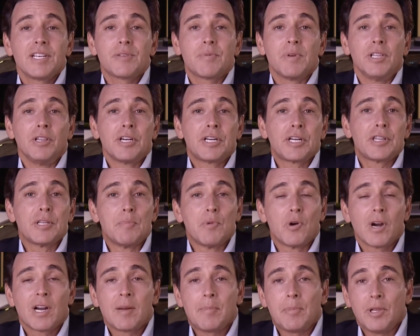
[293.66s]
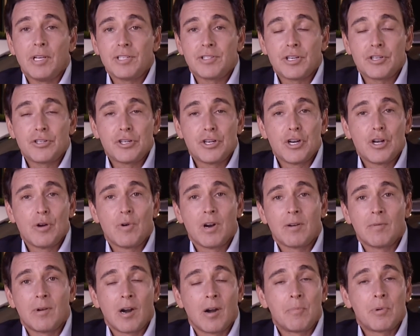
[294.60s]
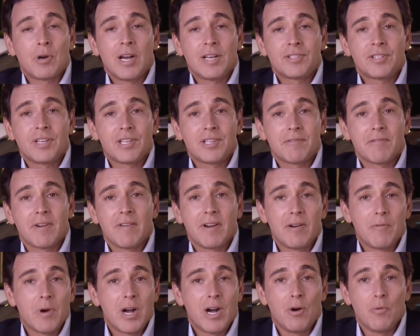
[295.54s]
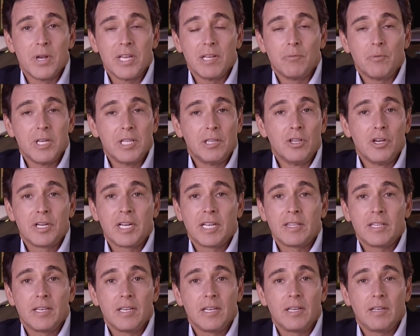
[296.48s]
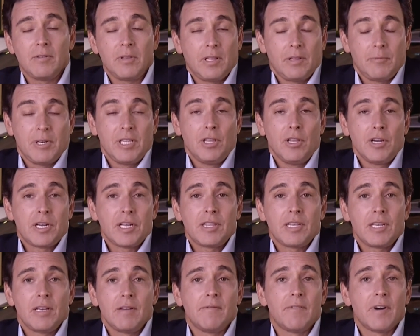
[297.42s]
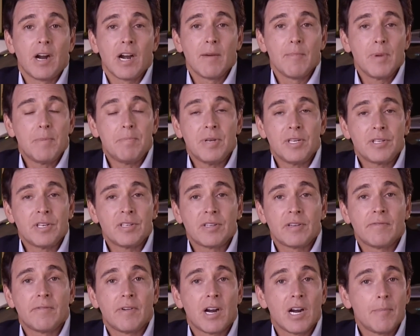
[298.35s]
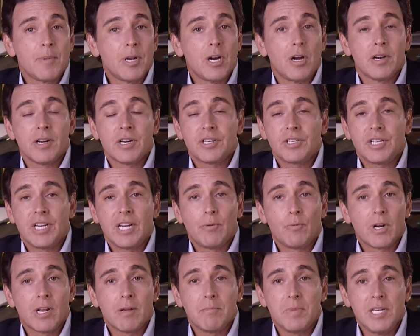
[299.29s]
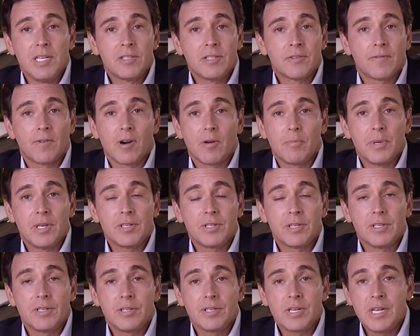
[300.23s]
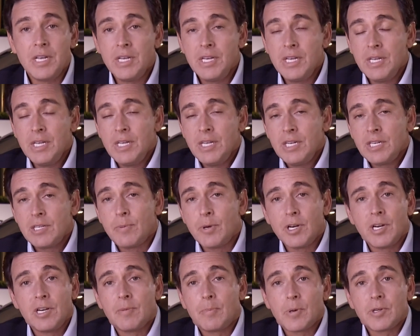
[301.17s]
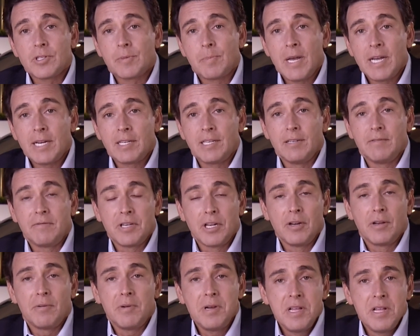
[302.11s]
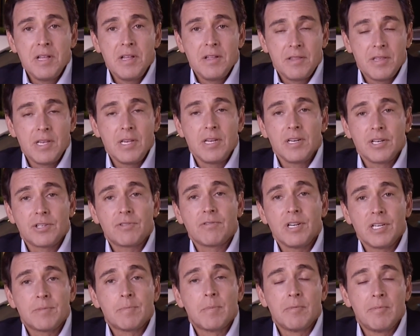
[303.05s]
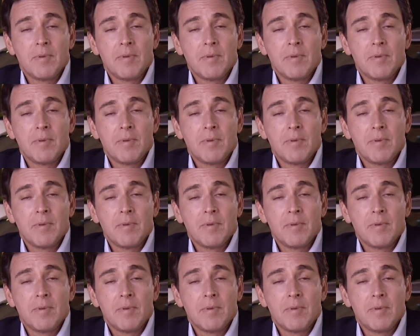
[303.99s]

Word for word: as we look at the marketplace, as you know our, our, process very well, we, we, look at the, we look at the environment, business environment, understand what it means for our business. To put into perspective, you know, the industry has been,